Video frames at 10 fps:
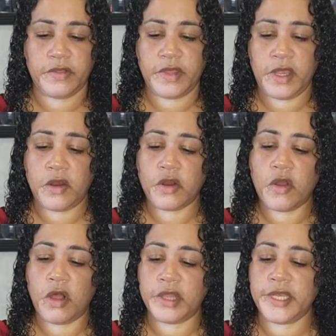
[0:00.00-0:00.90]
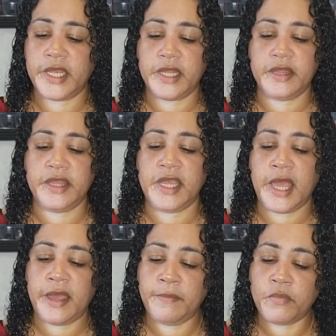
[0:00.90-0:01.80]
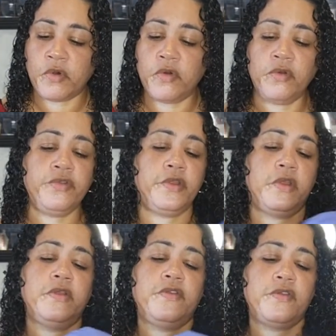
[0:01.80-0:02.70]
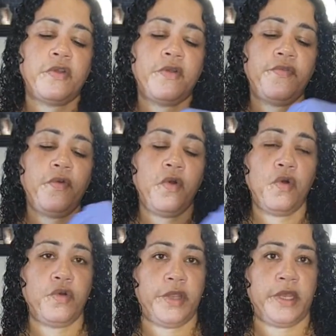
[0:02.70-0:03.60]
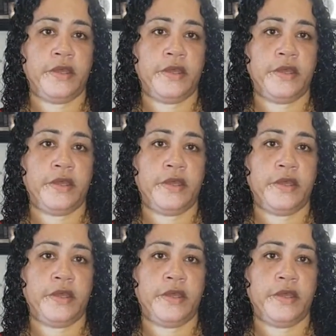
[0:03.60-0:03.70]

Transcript: they are calling it the Emerald Surf Hoya.